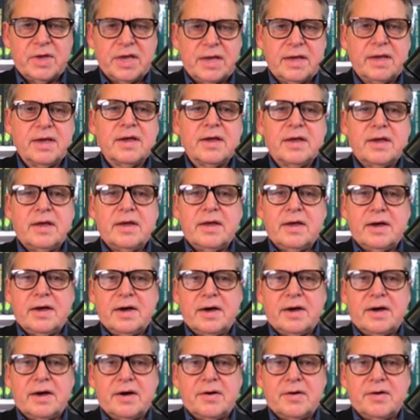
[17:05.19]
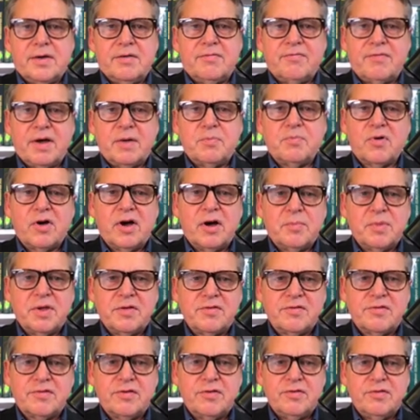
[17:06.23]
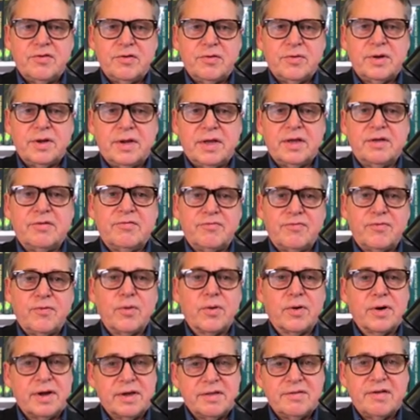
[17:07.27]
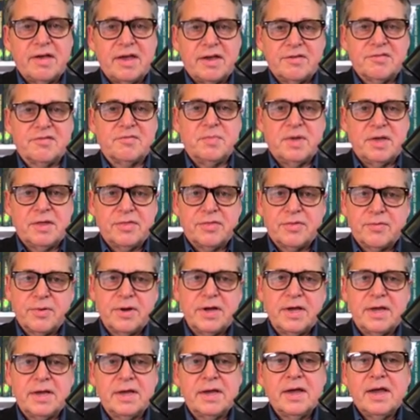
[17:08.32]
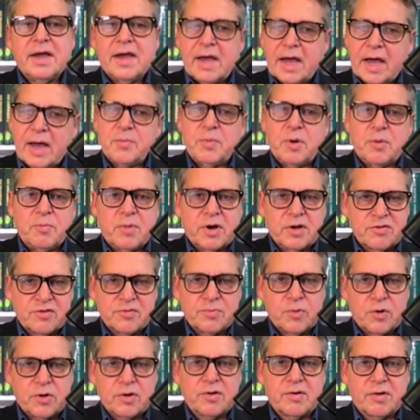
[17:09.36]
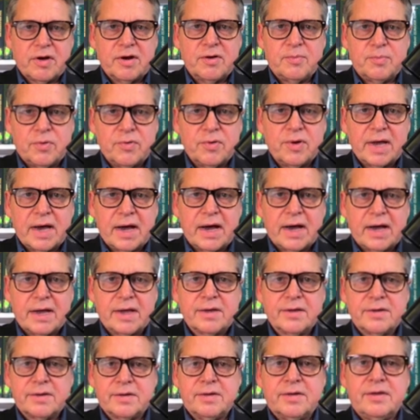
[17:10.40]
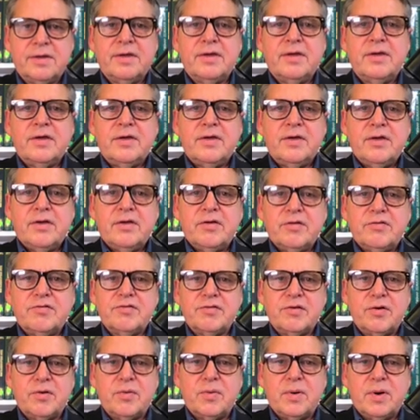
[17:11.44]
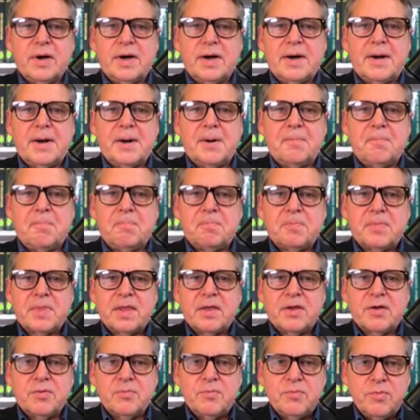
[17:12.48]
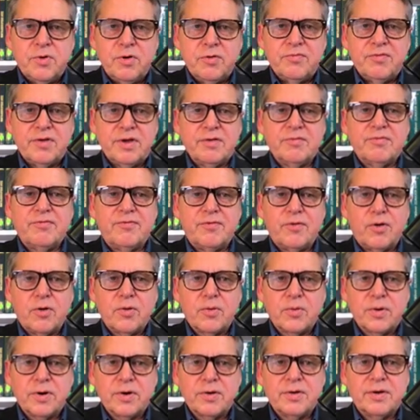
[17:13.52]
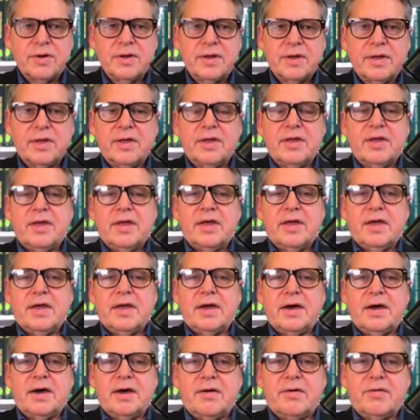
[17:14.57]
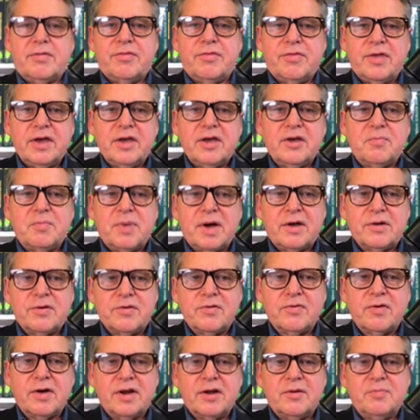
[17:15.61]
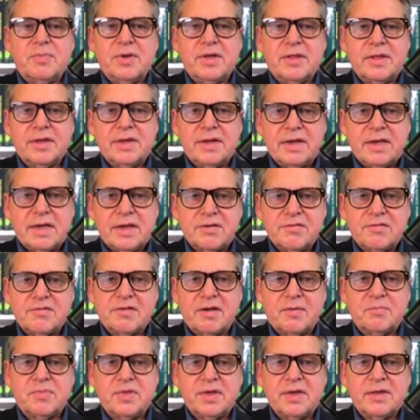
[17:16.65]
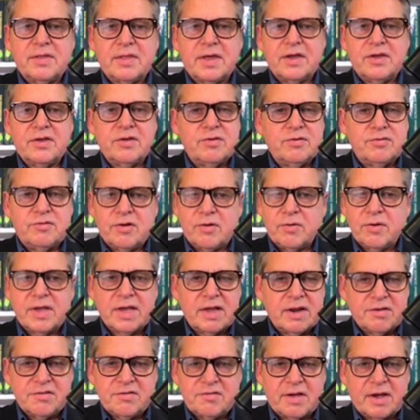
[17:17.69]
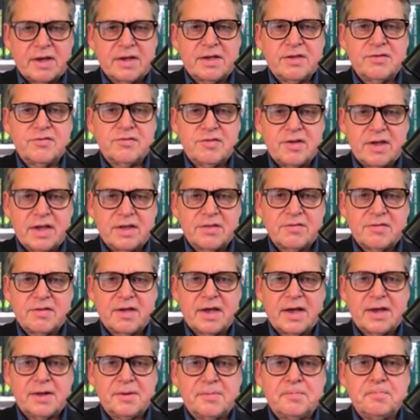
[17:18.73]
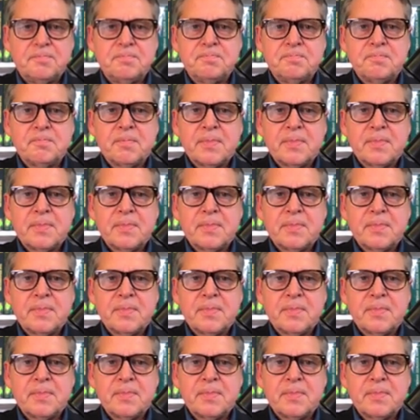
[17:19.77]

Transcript: me uh, if I promise to do it in four and it takes me three, I'm a much more credible guy. So, um, moving forward, uh, think about credibility as something that you don't get a second chance at.